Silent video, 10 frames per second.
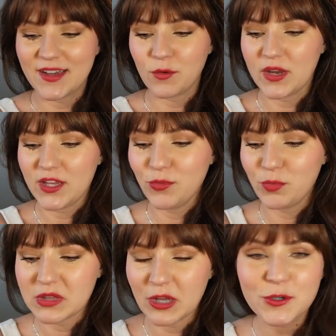when you
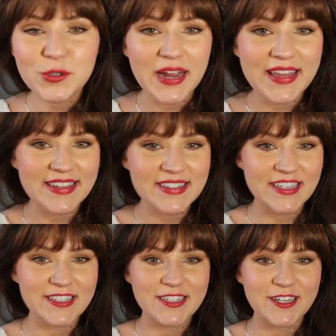blow dry this
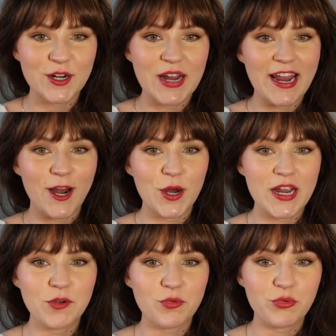into your hair,
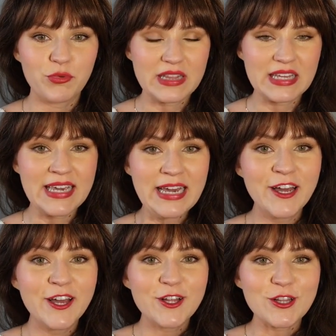it really
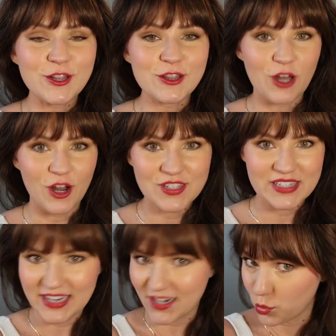locks
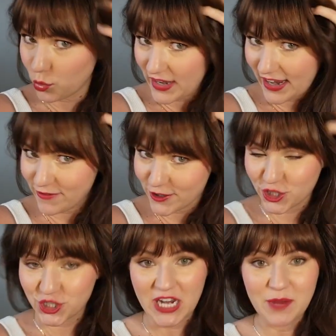in whatever
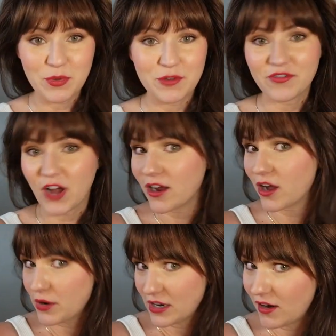shape you've got
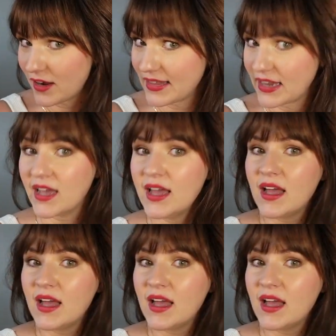going on. Like,